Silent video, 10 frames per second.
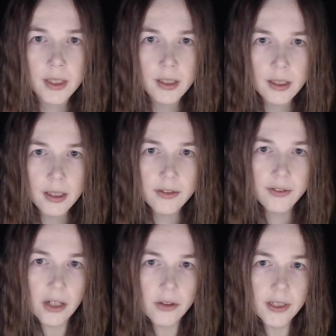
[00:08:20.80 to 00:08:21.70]
It's
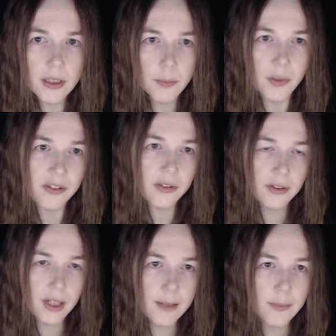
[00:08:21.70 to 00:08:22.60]
decorated much the
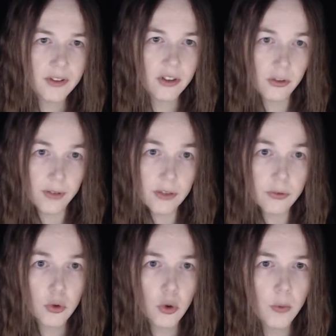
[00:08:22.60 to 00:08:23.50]
same as the
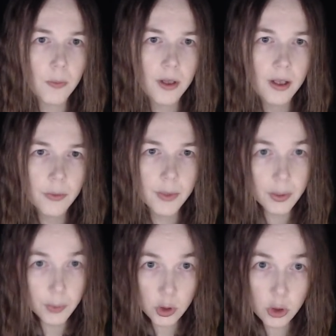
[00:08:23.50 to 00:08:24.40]
transfer room where they
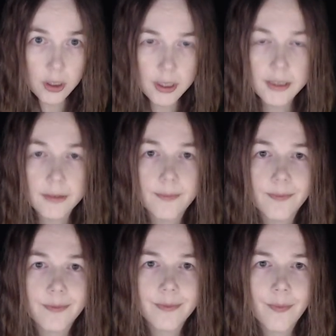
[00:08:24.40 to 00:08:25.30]
were earlier,
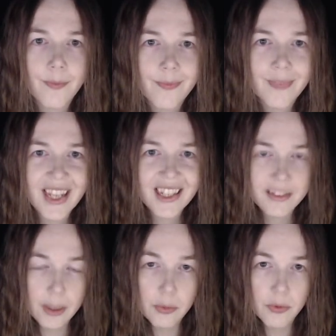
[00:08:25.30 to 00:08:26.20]

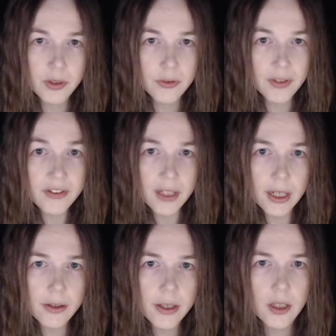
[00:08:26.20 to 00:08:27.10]
except with a resting
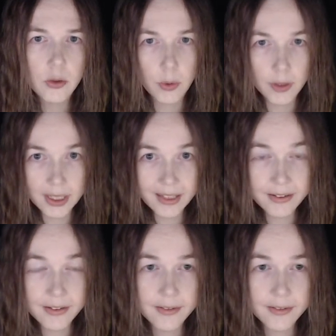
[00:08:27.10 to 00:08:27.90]
area on one end.